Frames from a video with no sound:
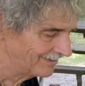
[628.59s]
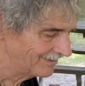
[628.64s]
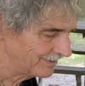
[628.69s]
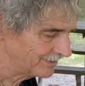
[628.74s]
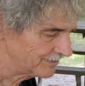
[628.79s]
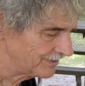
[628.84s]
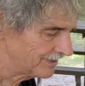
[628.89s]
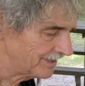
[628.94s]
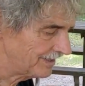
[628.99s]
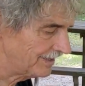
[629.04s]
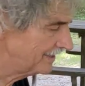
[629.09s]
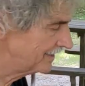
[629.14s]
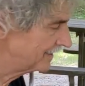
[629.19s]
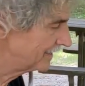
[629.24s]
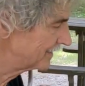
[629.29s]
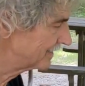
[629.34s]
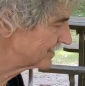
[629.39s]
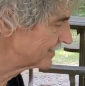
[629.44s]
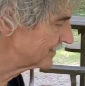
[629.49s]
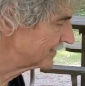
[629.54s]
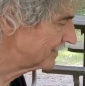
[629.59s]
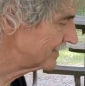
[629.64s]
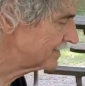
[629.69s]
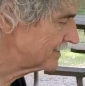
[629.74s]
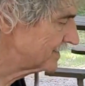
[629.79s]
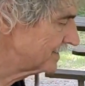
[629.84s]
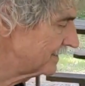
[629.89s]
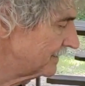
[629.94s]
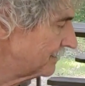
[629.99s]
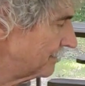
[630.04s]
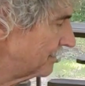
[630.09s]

the train, and it's noisy,